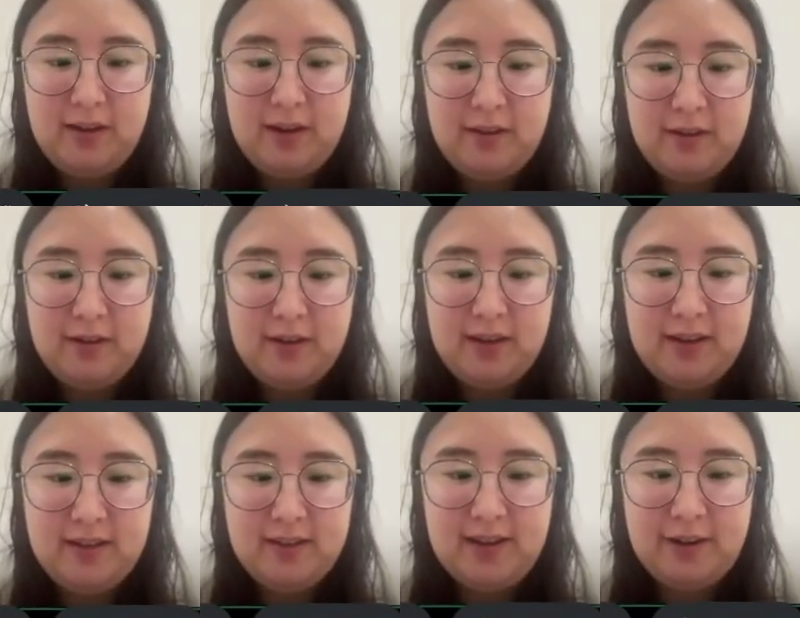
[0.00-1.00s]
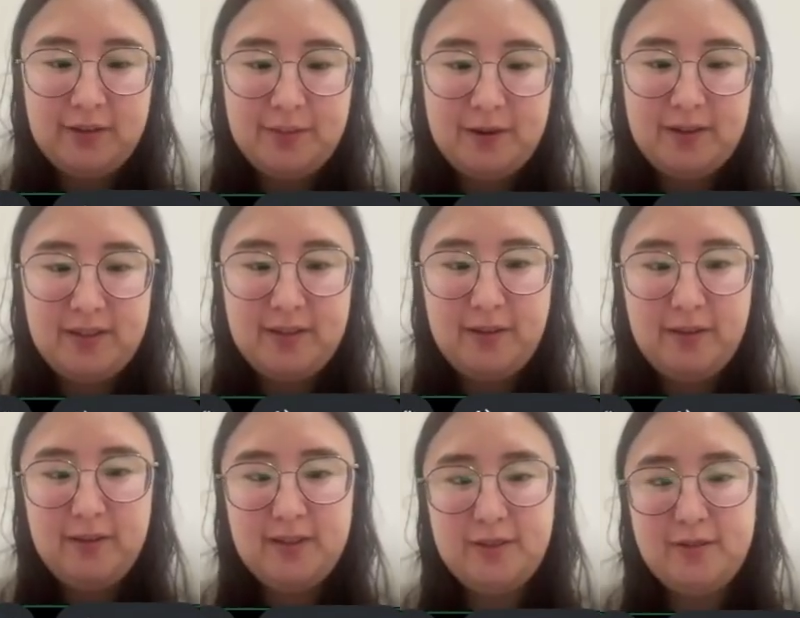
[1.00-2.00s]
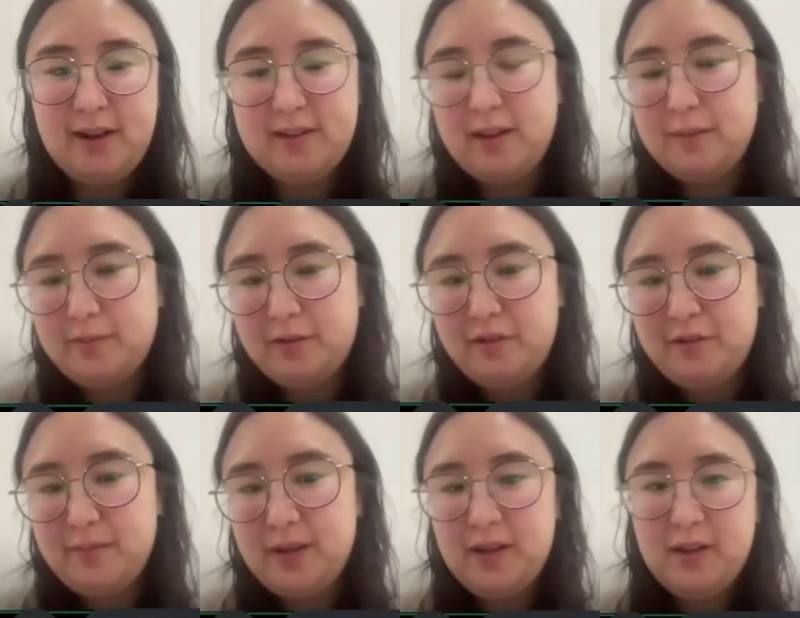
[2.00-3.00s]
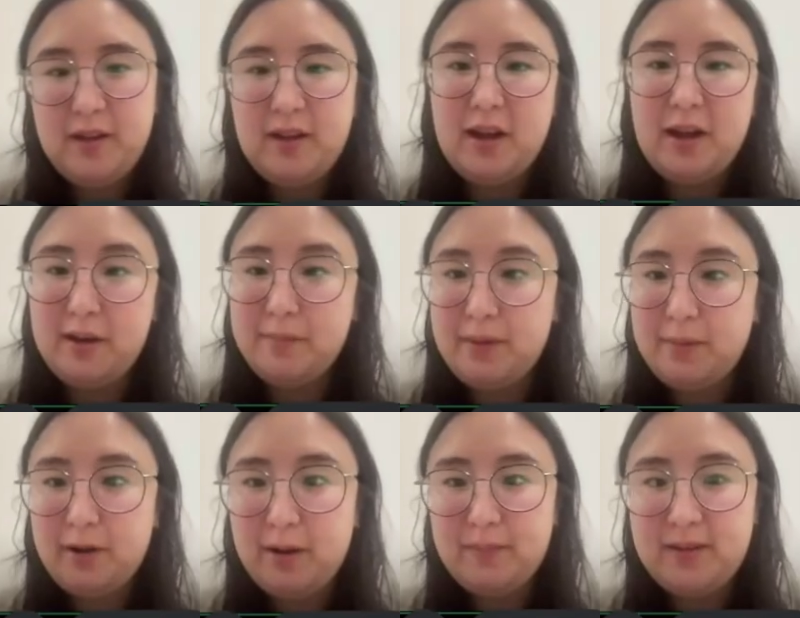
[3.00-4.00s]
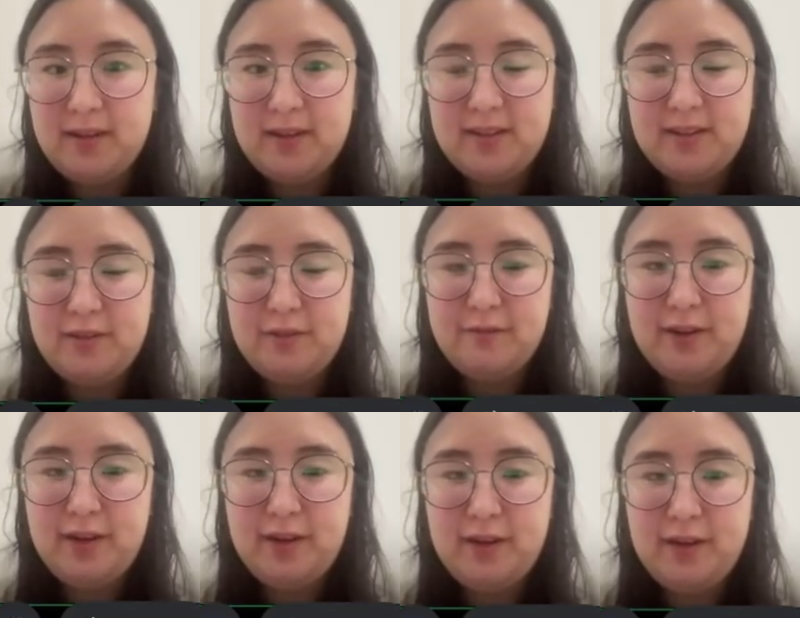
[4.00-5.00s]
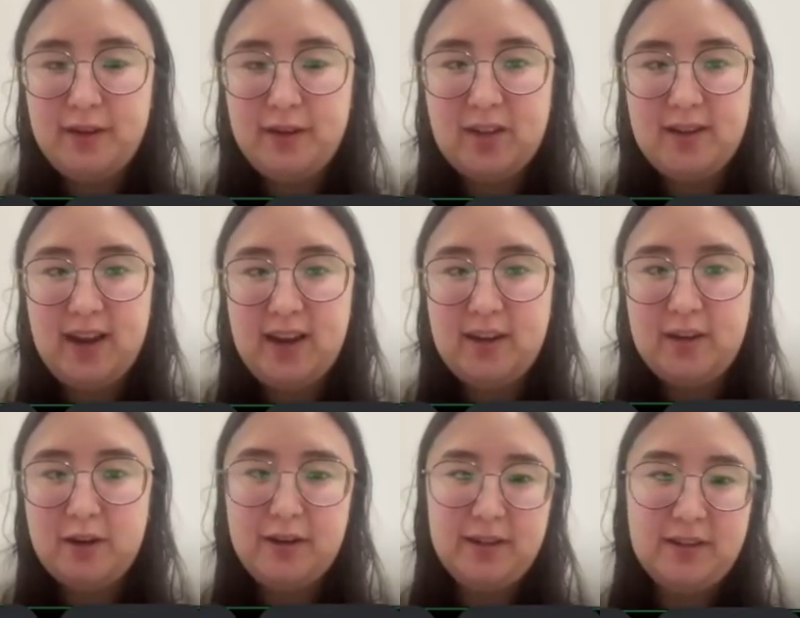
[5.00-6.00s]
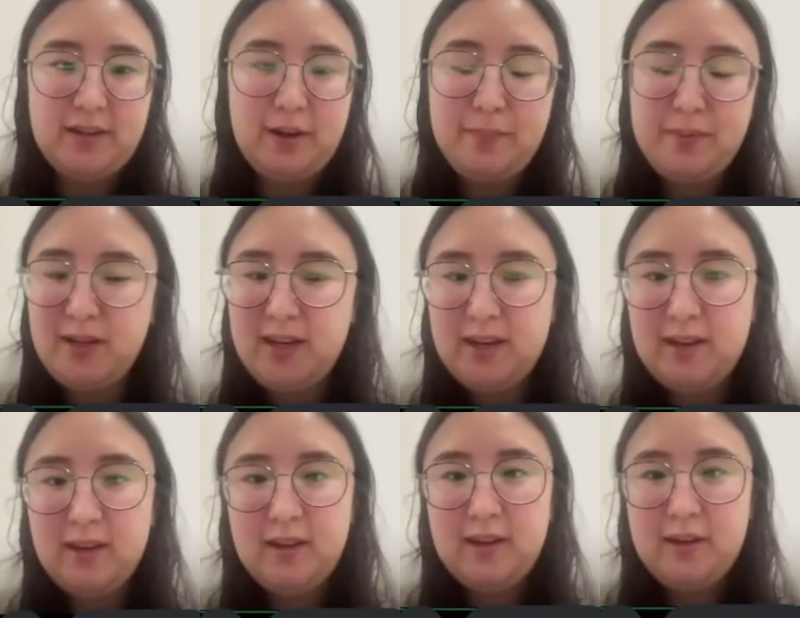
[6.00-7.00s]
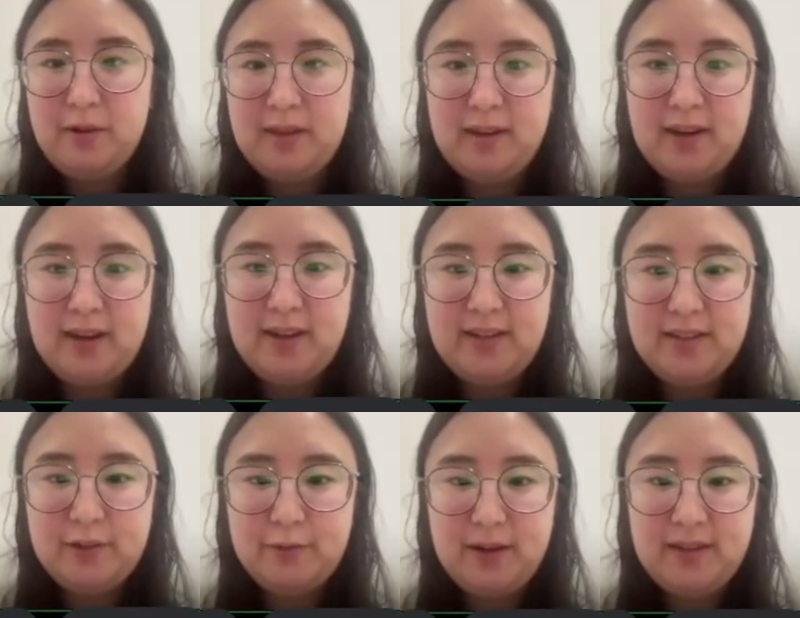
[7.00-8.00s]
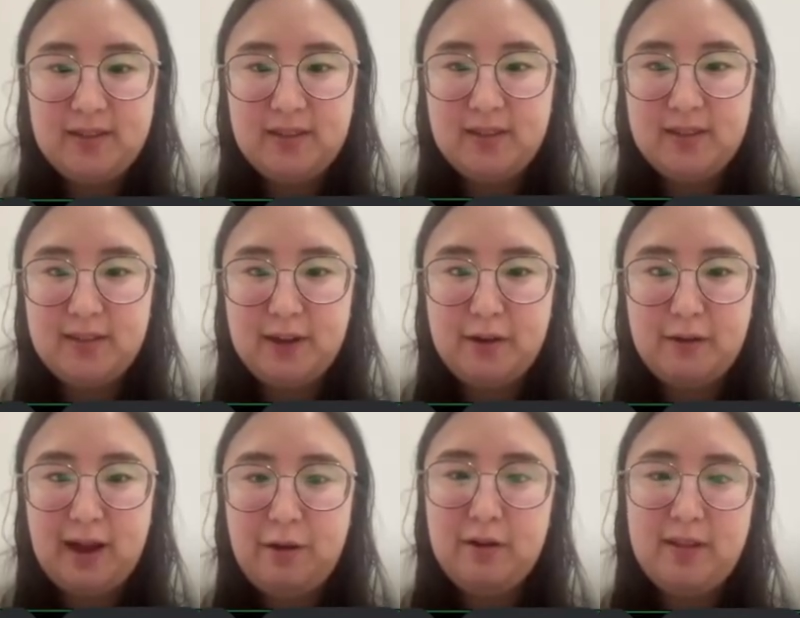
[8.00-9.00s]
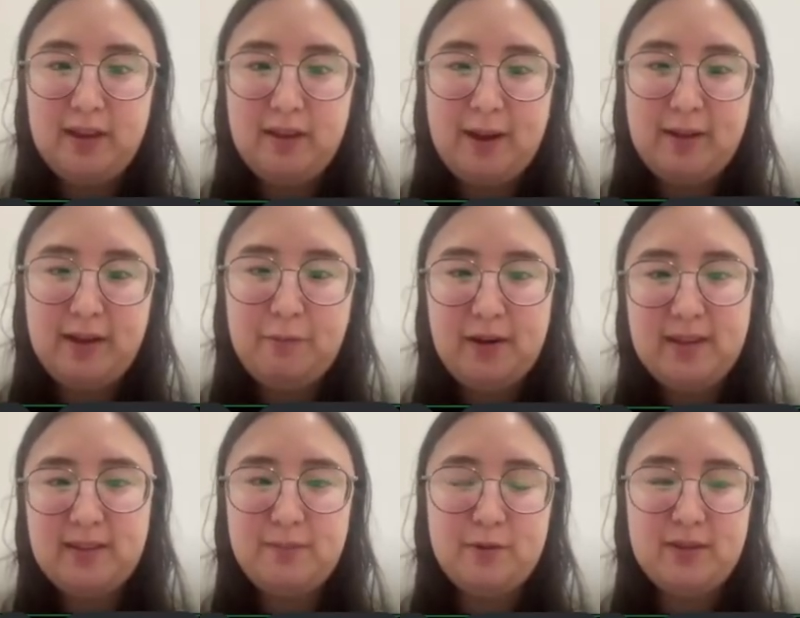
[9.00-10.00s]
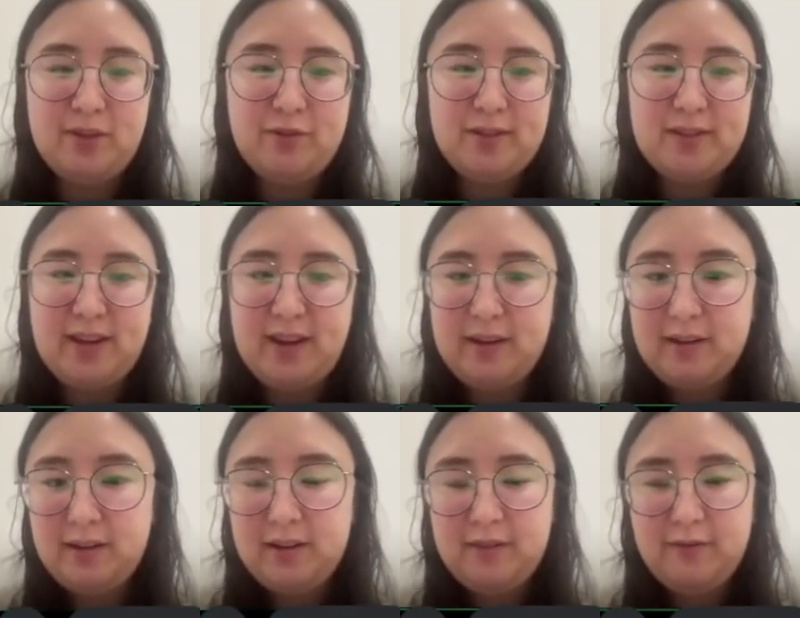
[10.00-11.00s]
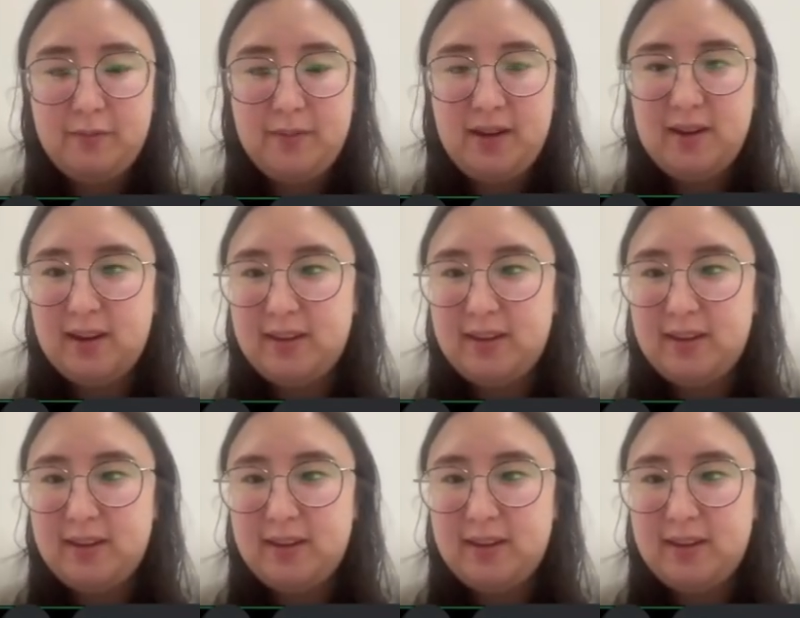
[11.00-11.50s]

Another is now it's personal. So .com boom, the prompt is to reimagine a current company with a 90s twist. So I would think about like what's most interesting for me.